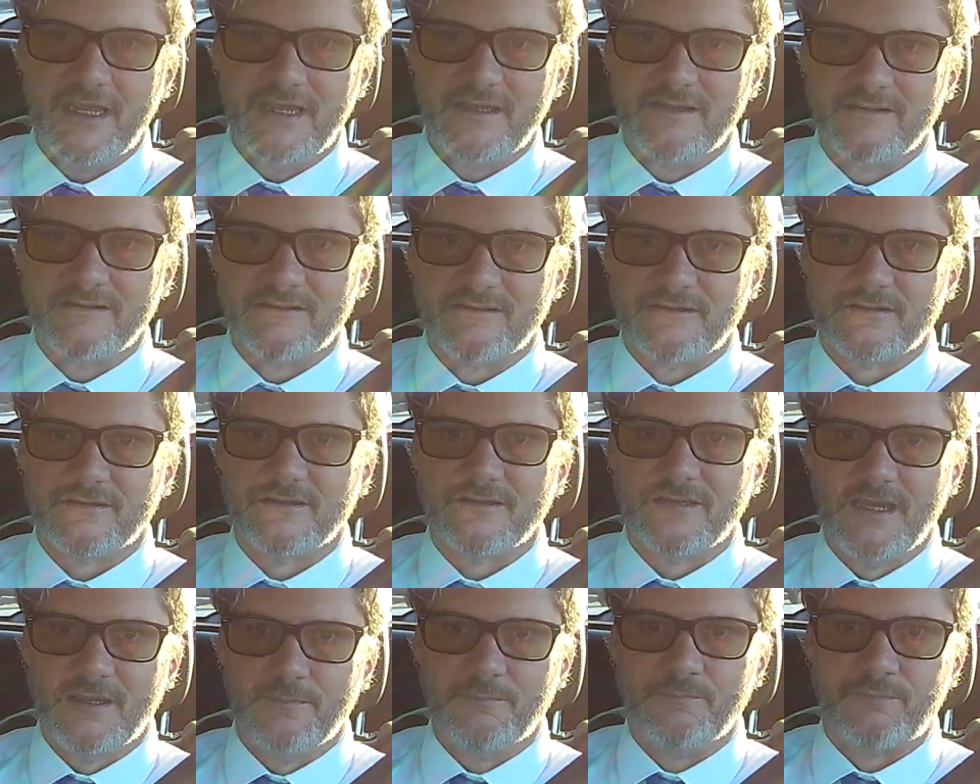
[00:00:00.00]
is
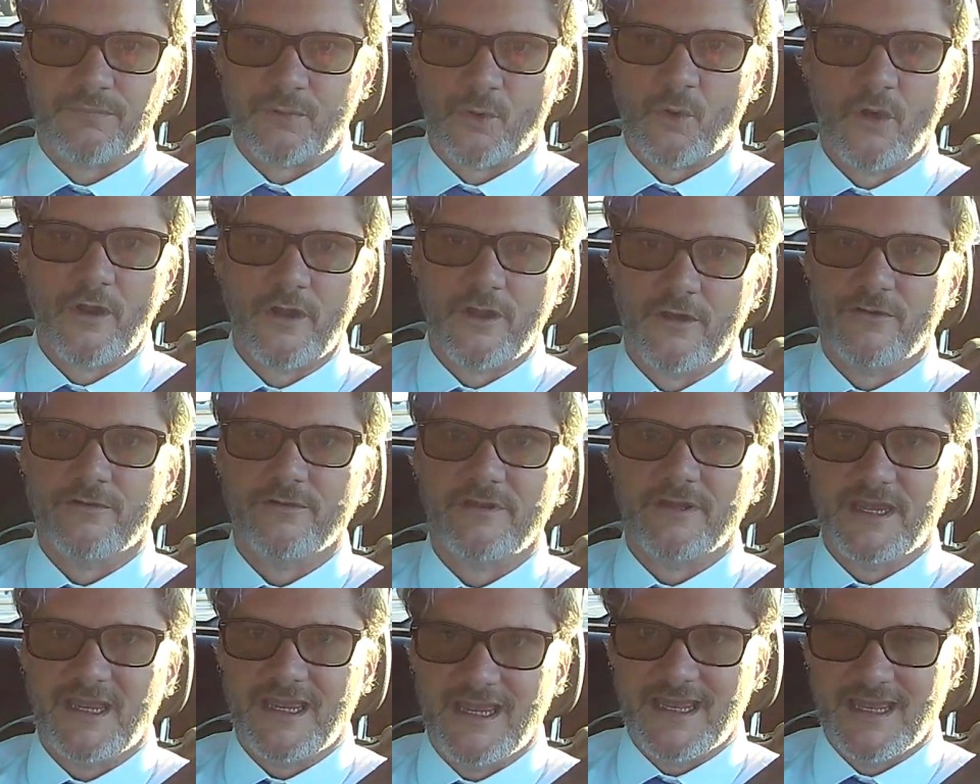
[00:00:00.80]
embroiled
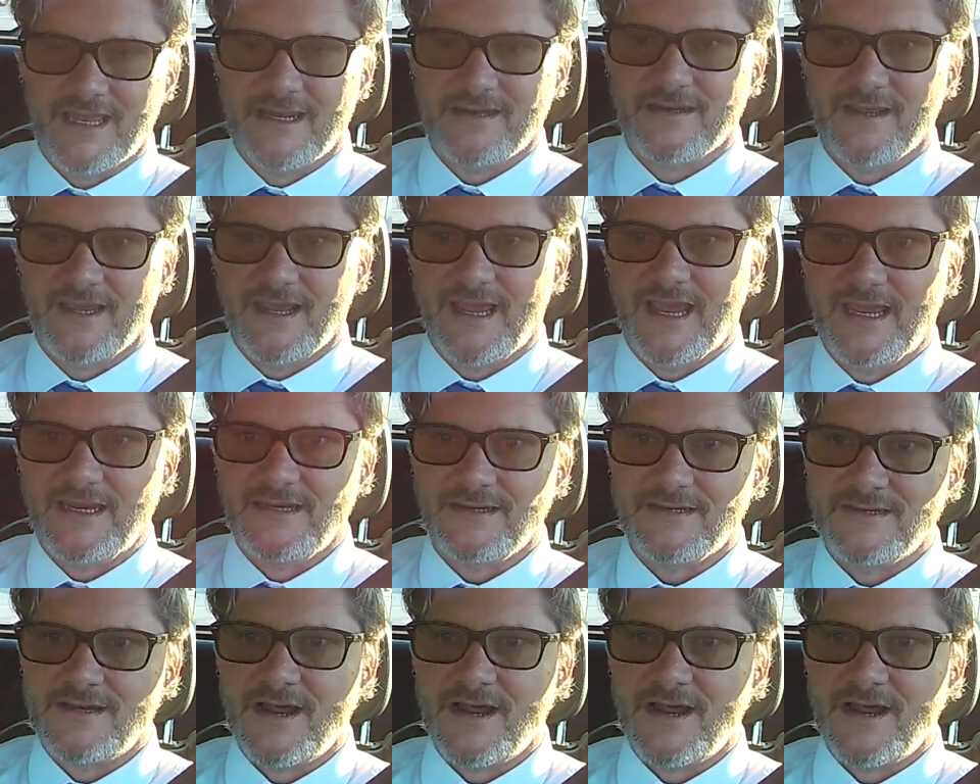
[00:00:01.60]
in a